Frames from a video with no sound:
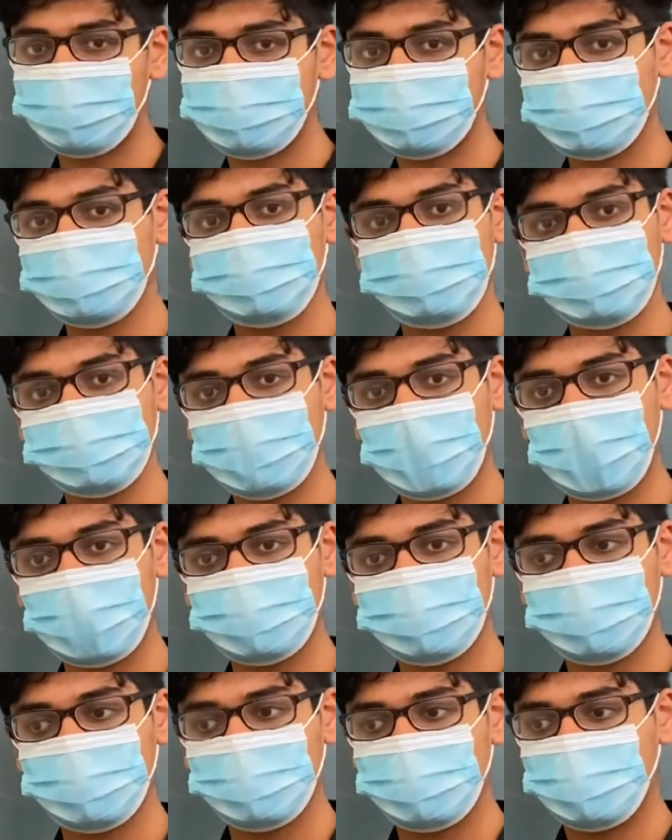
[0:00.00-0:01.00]
into that.
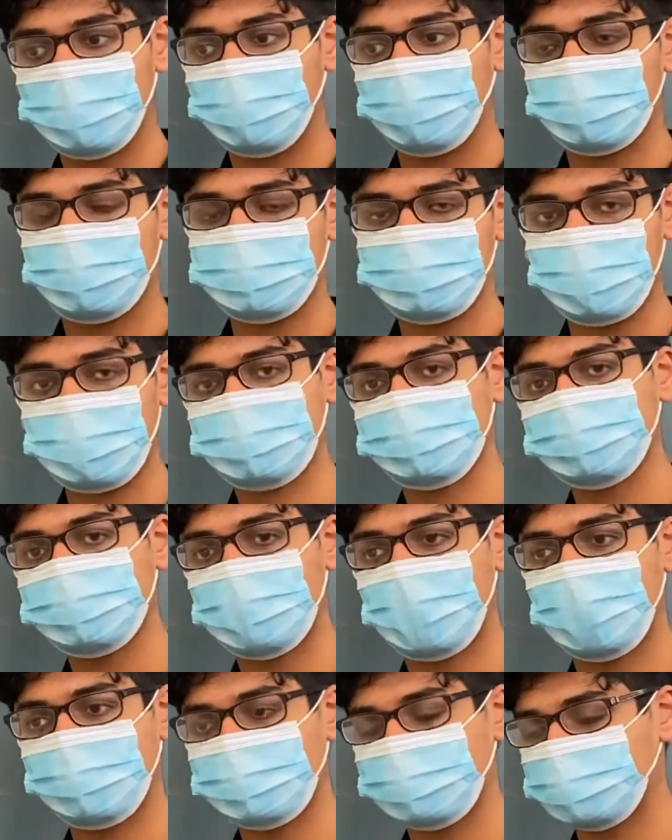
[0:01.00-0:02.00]
You're going to mix it
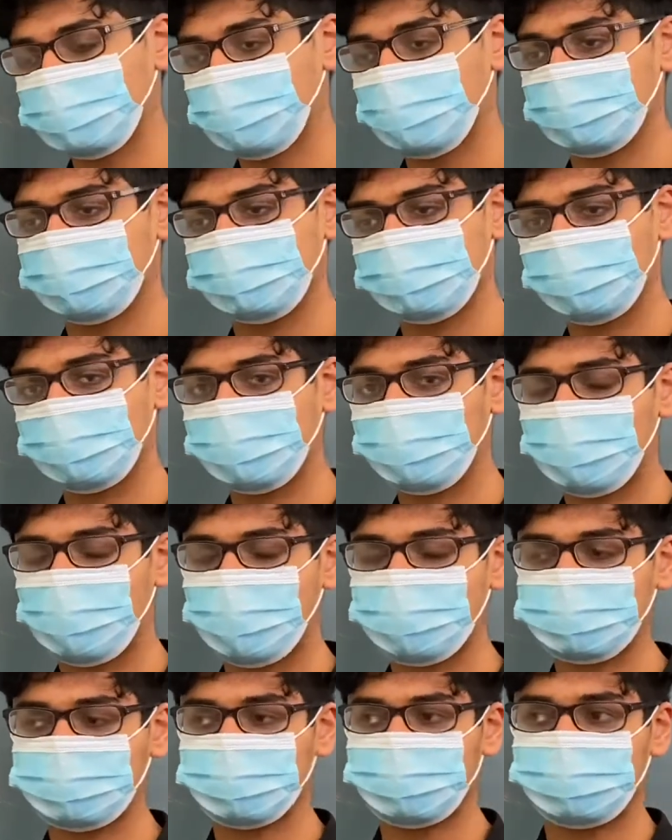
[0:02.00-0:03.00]
up with the stirring rod,
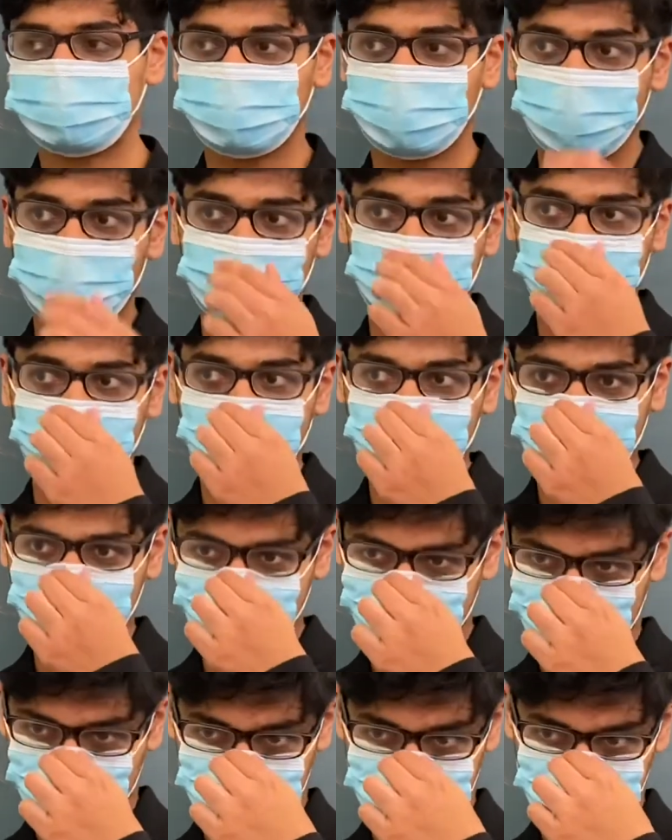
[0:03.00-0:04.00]
so you should get kind of
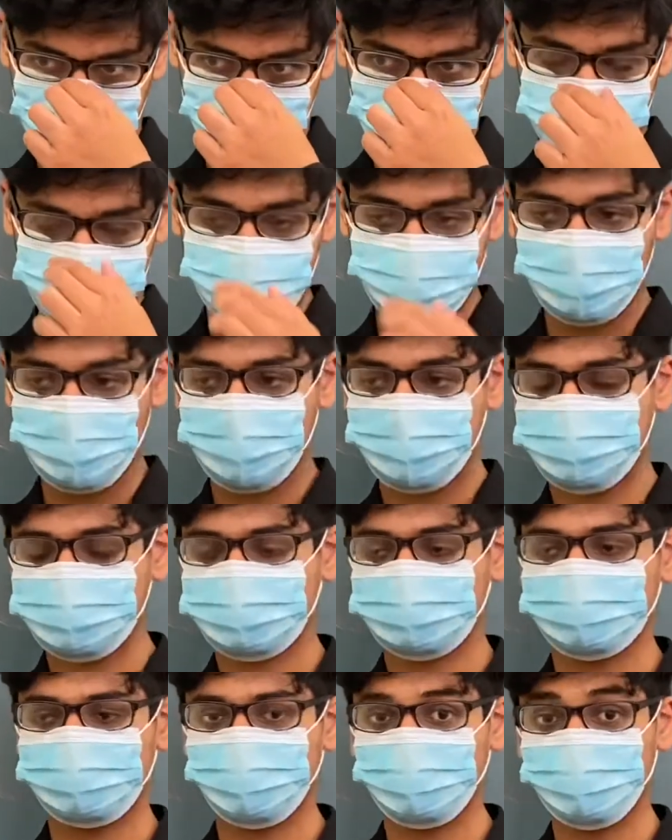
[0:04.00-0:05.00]
like a
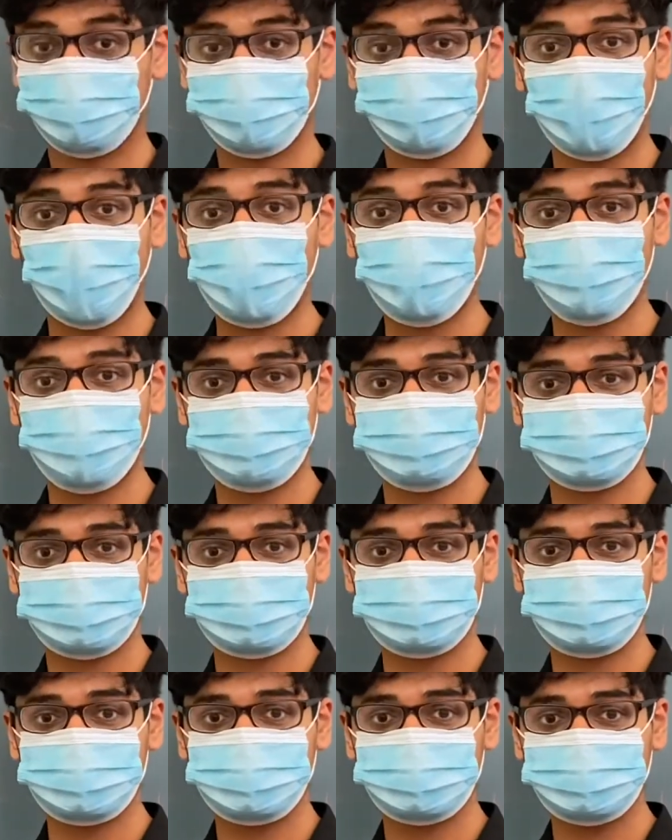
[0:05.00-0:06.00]
slurry kind of
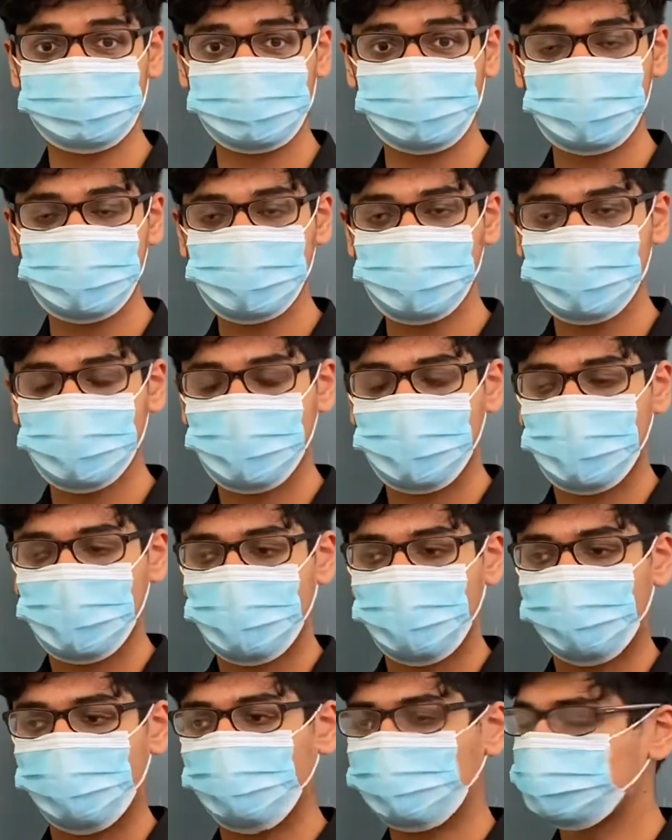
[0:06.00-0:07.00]
consistency.
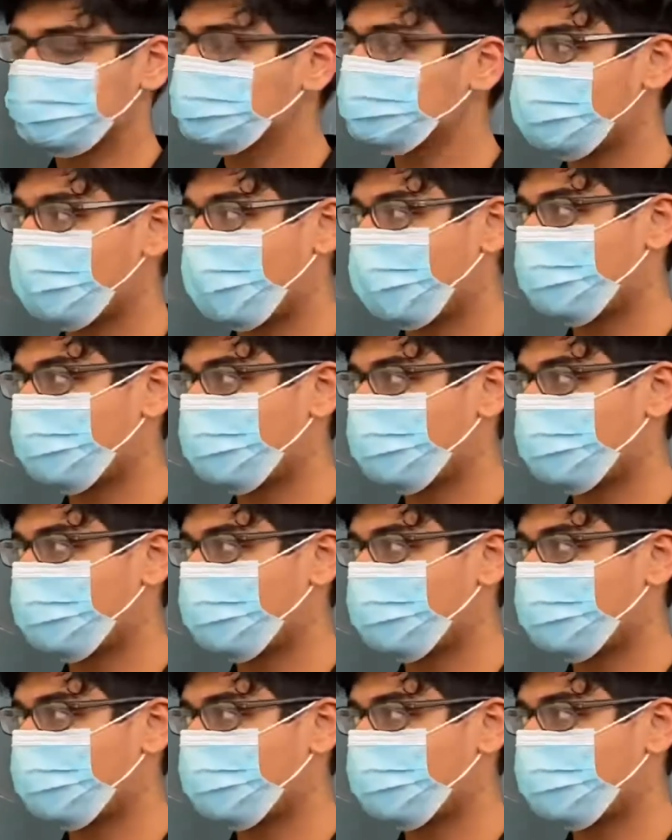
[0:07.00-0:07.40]
Once you have